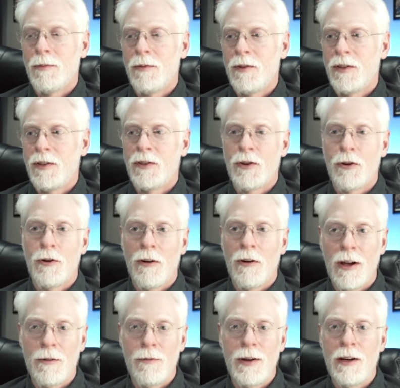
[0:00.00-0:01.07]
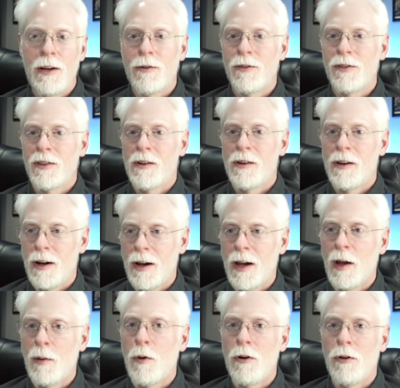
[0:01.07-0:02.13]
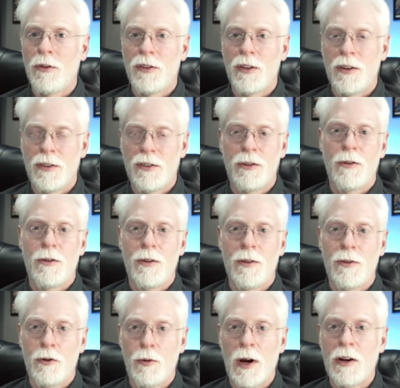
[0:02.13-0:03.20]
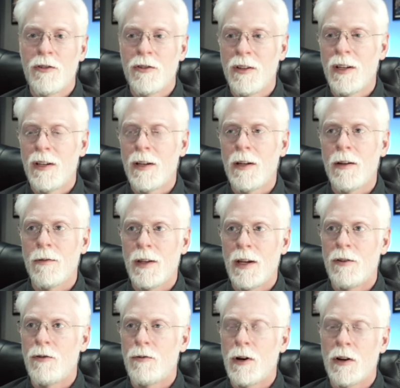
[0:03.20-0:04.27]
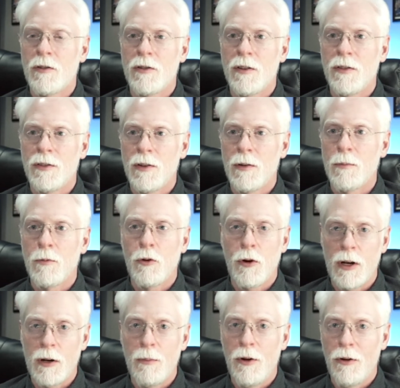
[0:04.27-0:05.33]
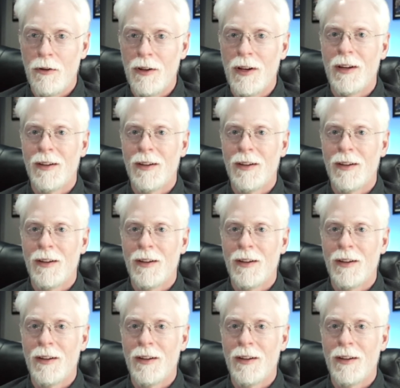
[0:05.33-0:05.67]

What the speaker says: turn a lot of ears and a lot of eyeballs in a certain direction and to give that direction some credibility.